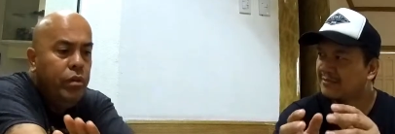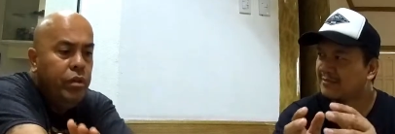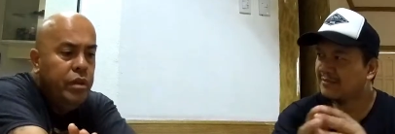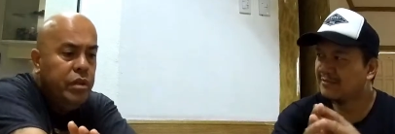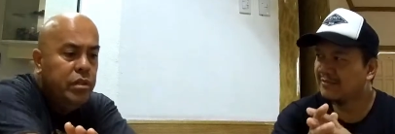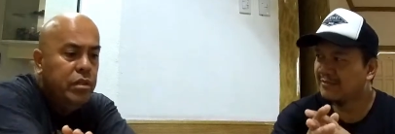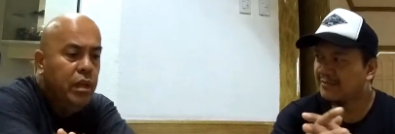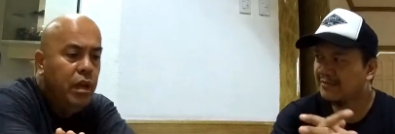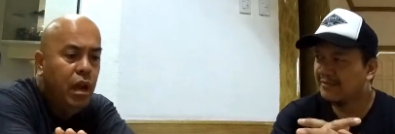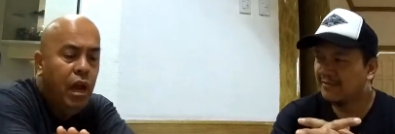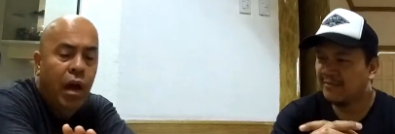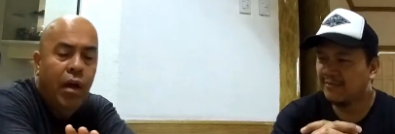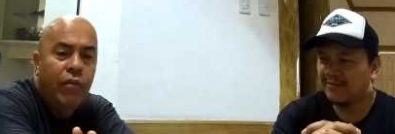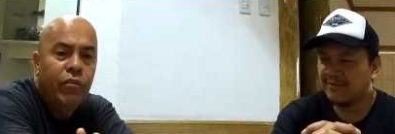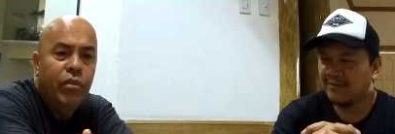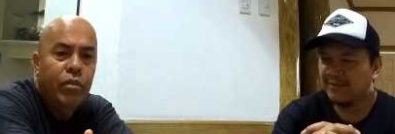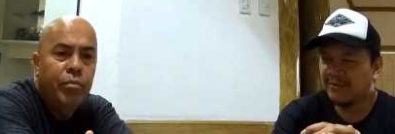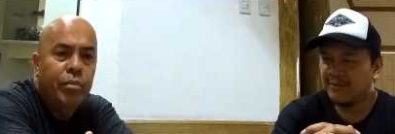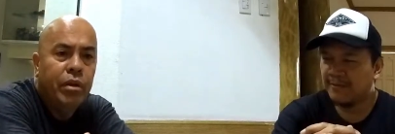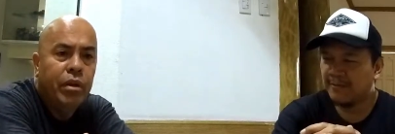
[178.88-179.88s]
Speaker 1: these that
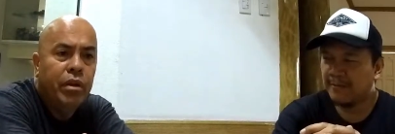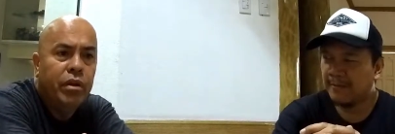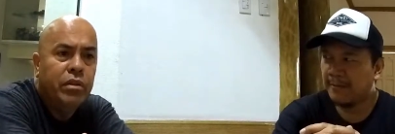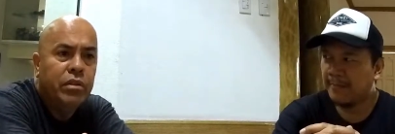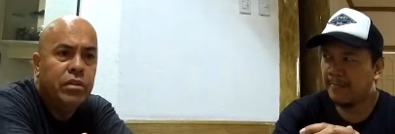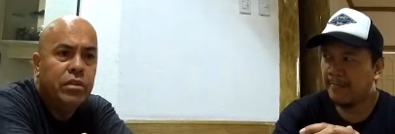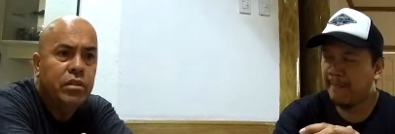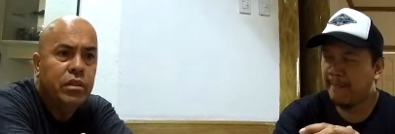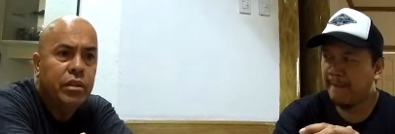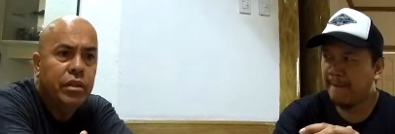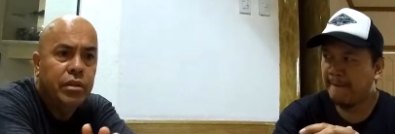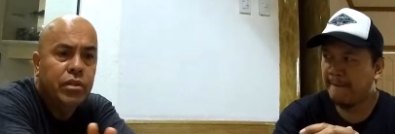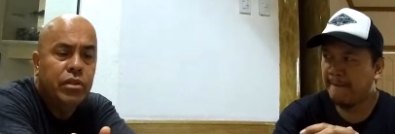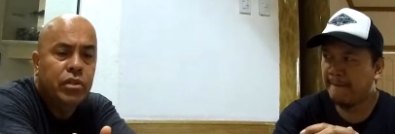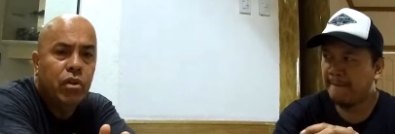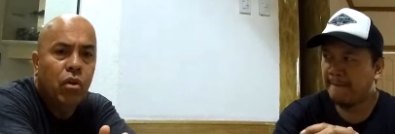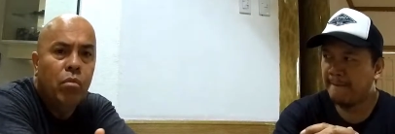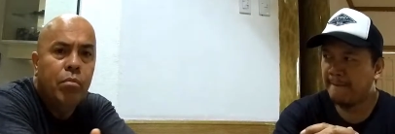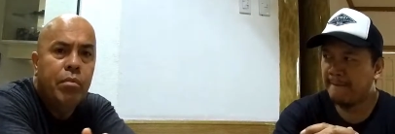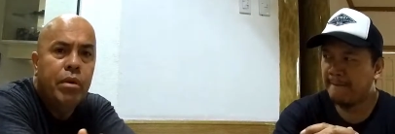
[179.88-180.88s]
often because there's
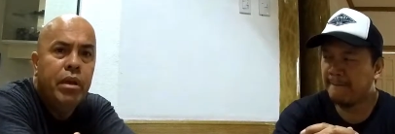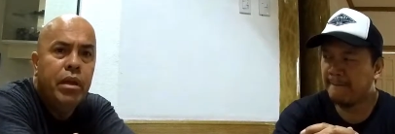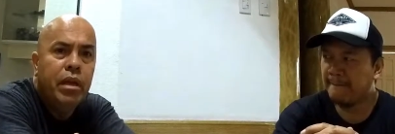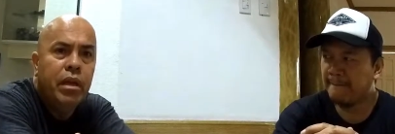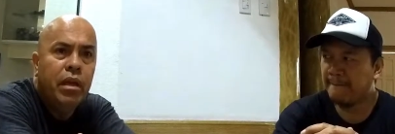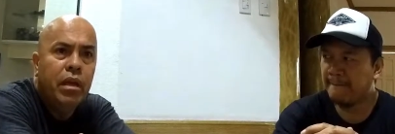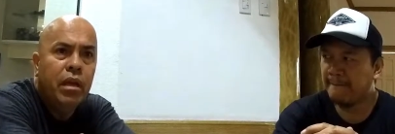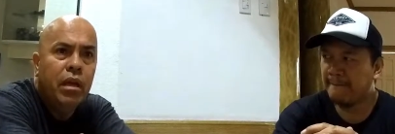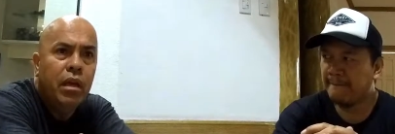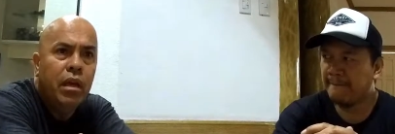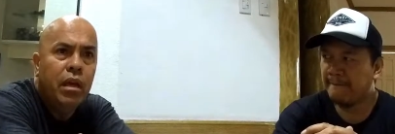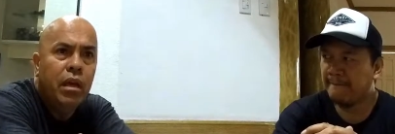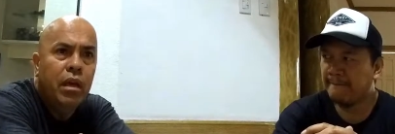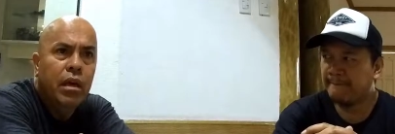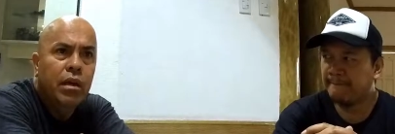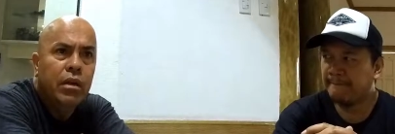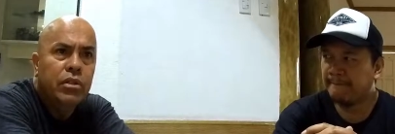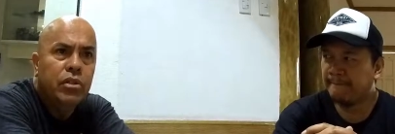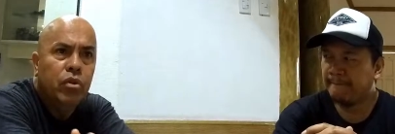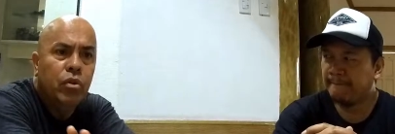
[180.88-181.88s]
so many.
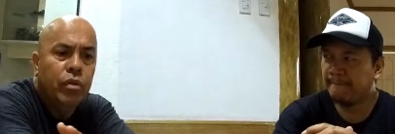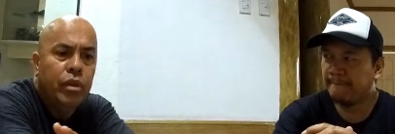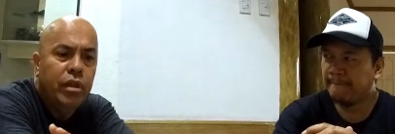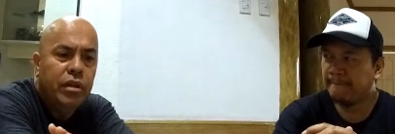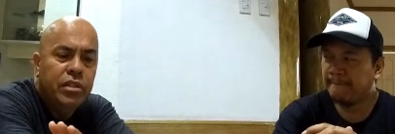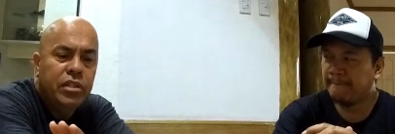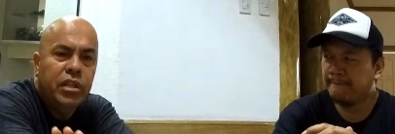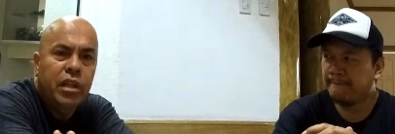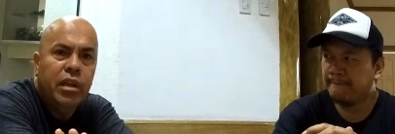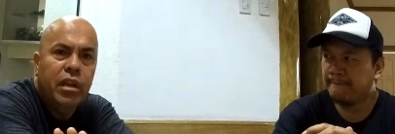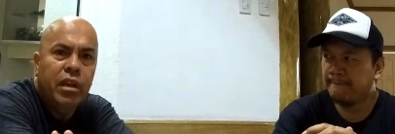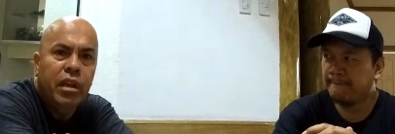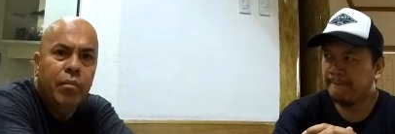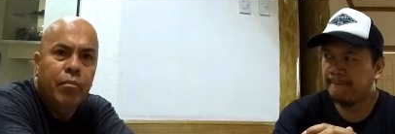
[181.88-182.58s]
So they'll sit in